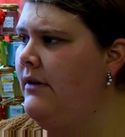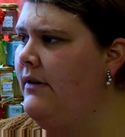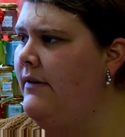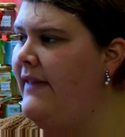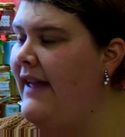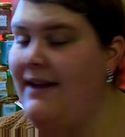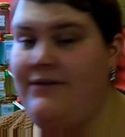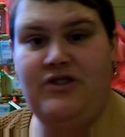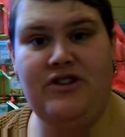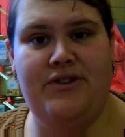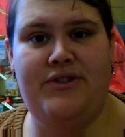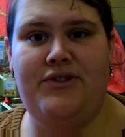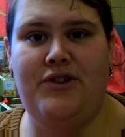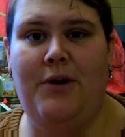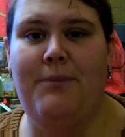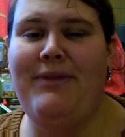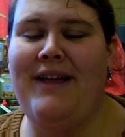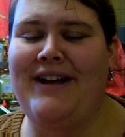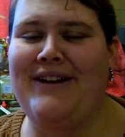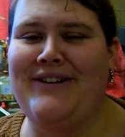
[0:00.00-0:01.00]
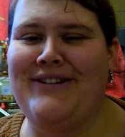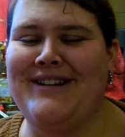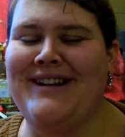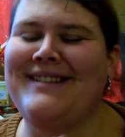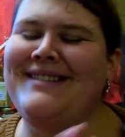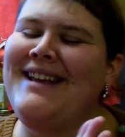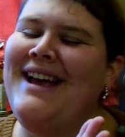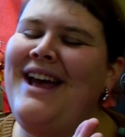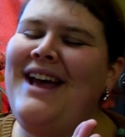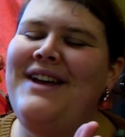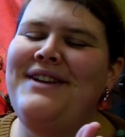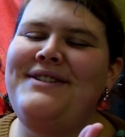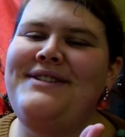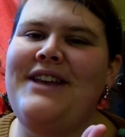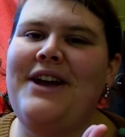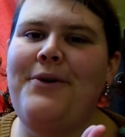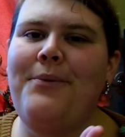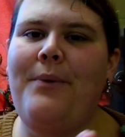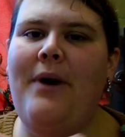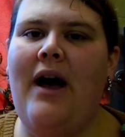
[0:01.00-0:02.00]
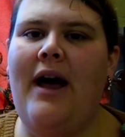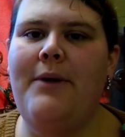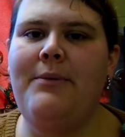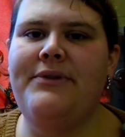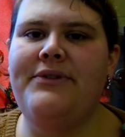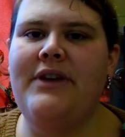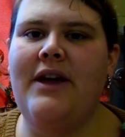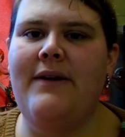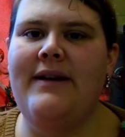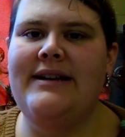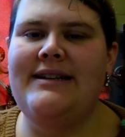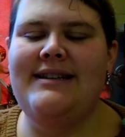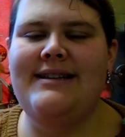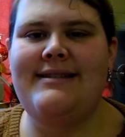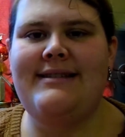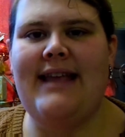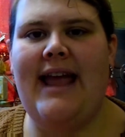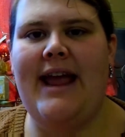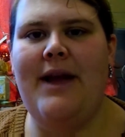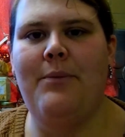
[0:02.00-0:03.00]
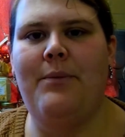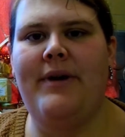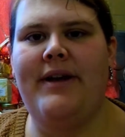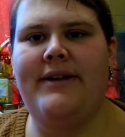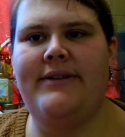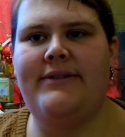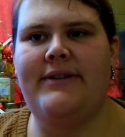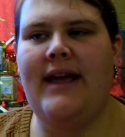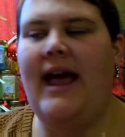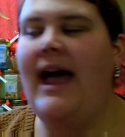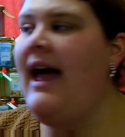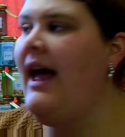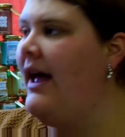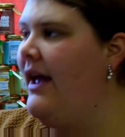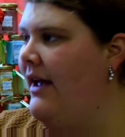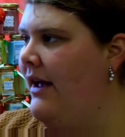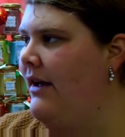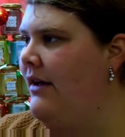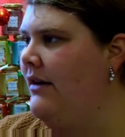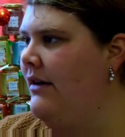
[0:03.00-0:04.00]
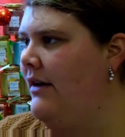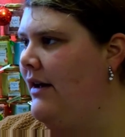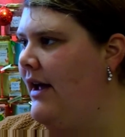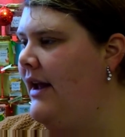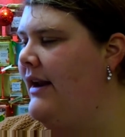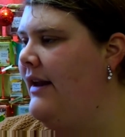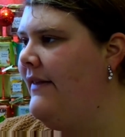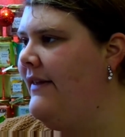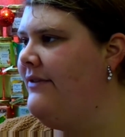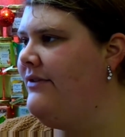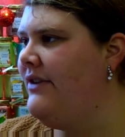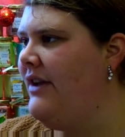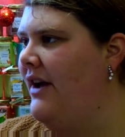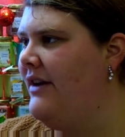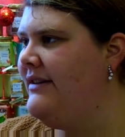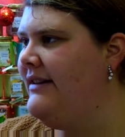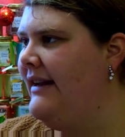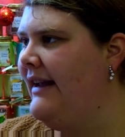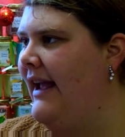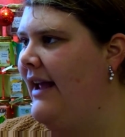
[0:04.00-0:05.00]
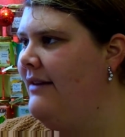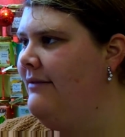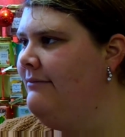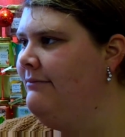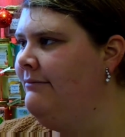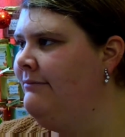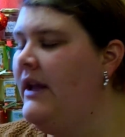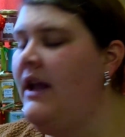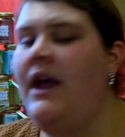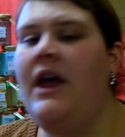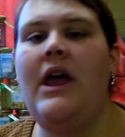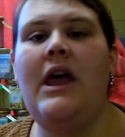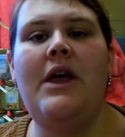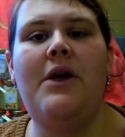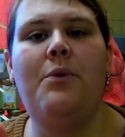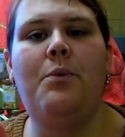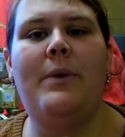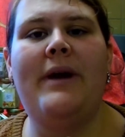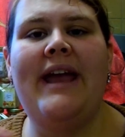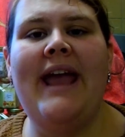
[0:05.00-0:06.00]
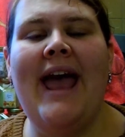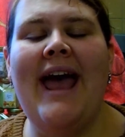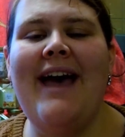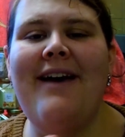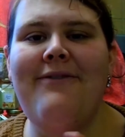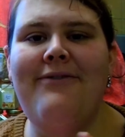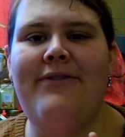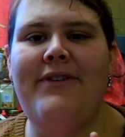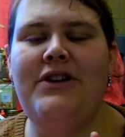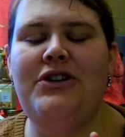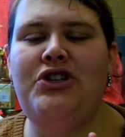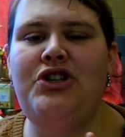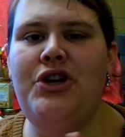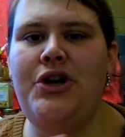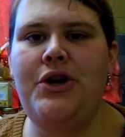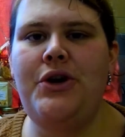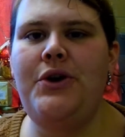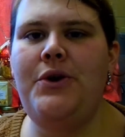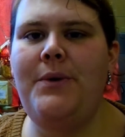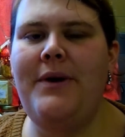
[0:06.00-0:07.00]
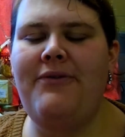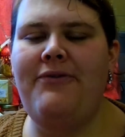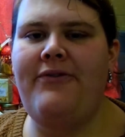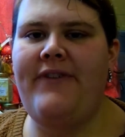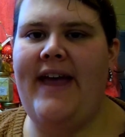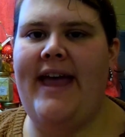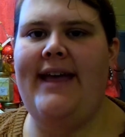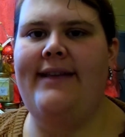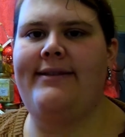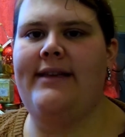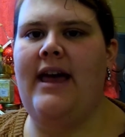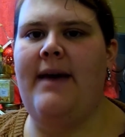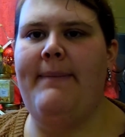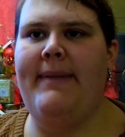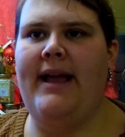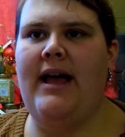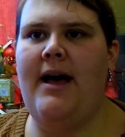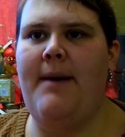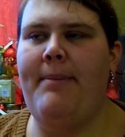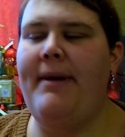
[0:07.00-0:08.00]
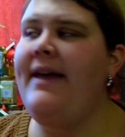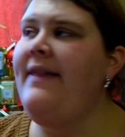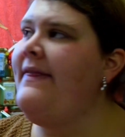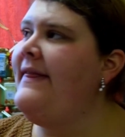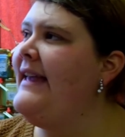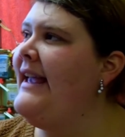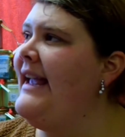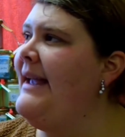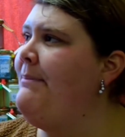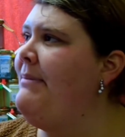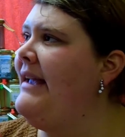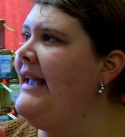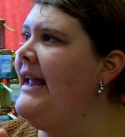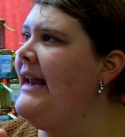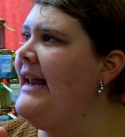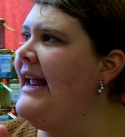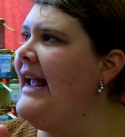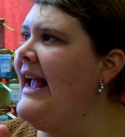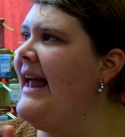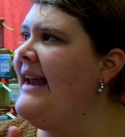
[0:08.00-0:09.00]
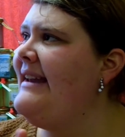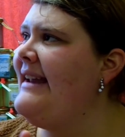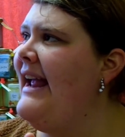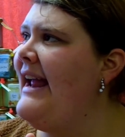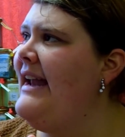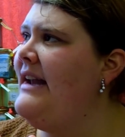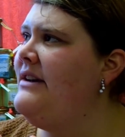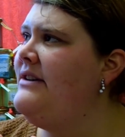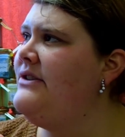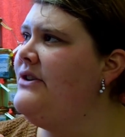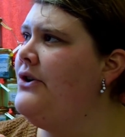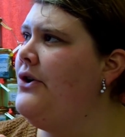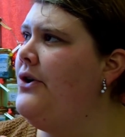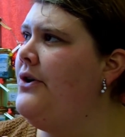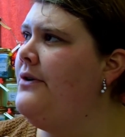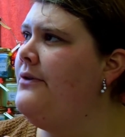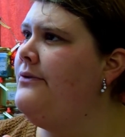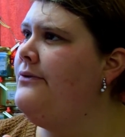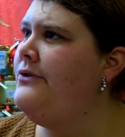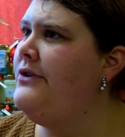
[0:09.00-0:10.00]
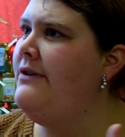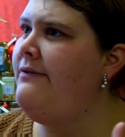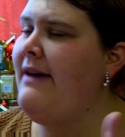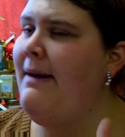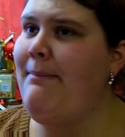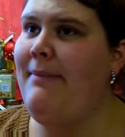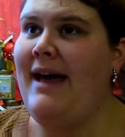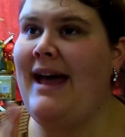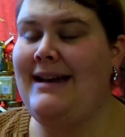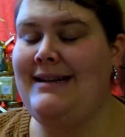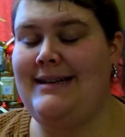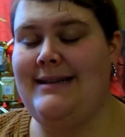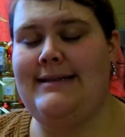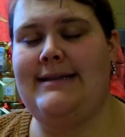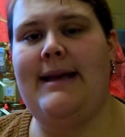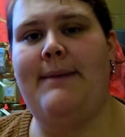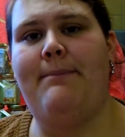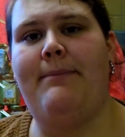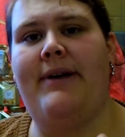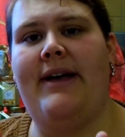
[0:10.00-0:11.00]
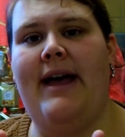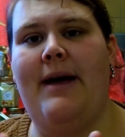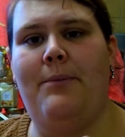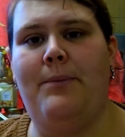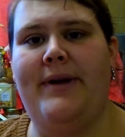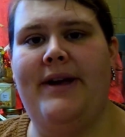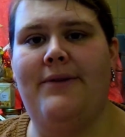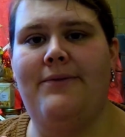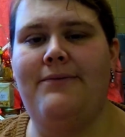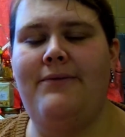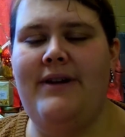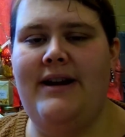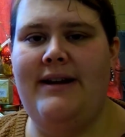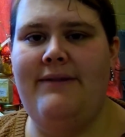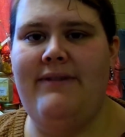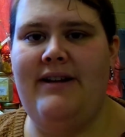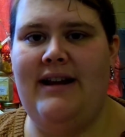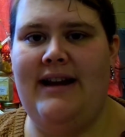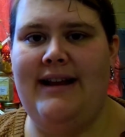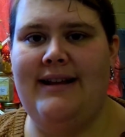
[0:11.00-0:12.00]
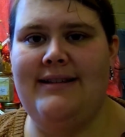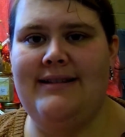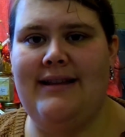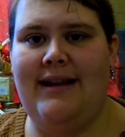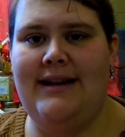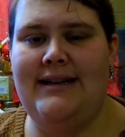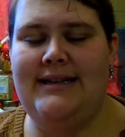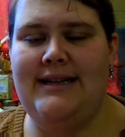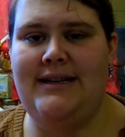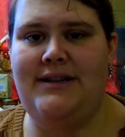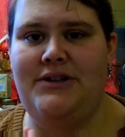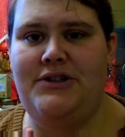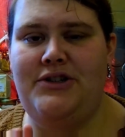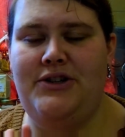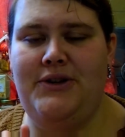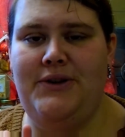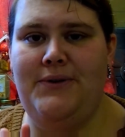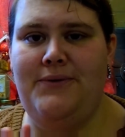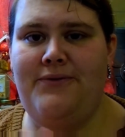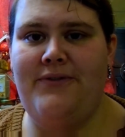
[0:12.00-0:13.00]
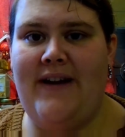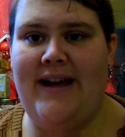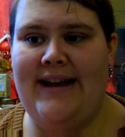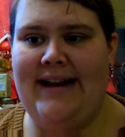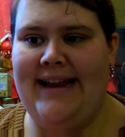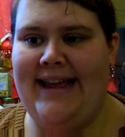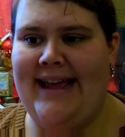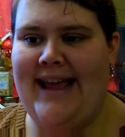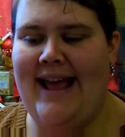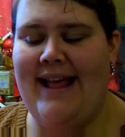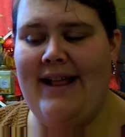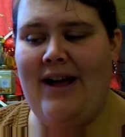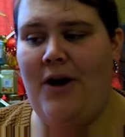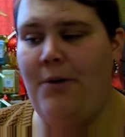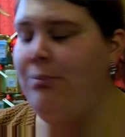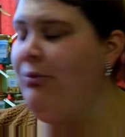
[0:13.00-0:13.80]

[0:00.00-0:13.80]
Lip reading: They've just stopped, thank goodness. So what I was going to say was, and now they've started again. We have two fairs coming up at the beginning and end of November and December, and we are really, really excited to finally get our